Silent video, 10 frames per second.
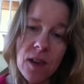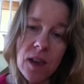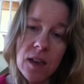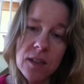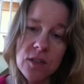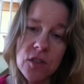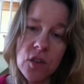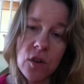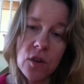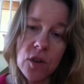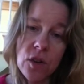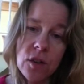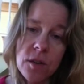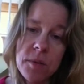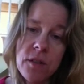And so, you
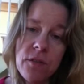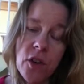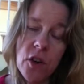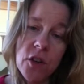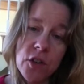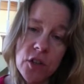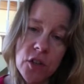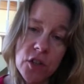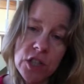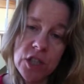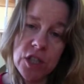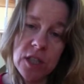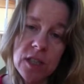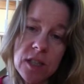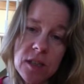know, to be fair to her,
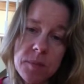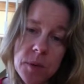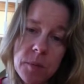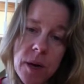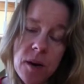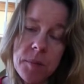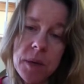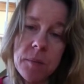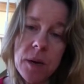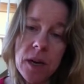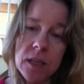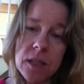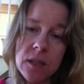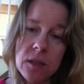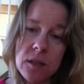she did prepare me, but
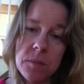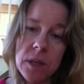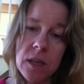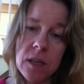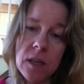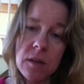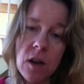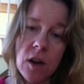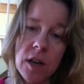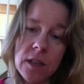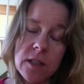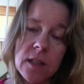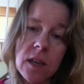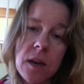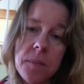to be
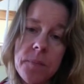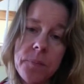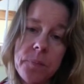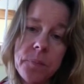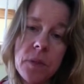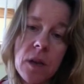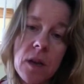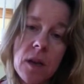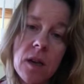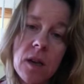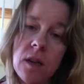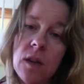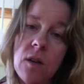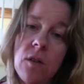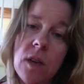honest, you
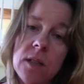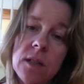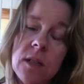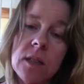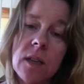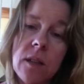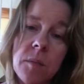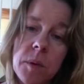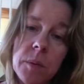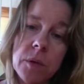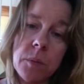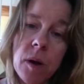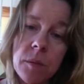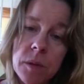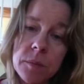know, that's other people's
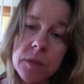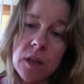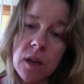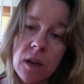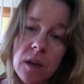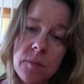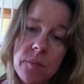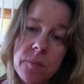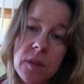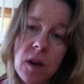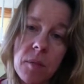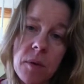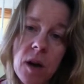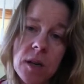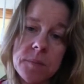problems, not
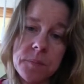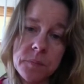mine.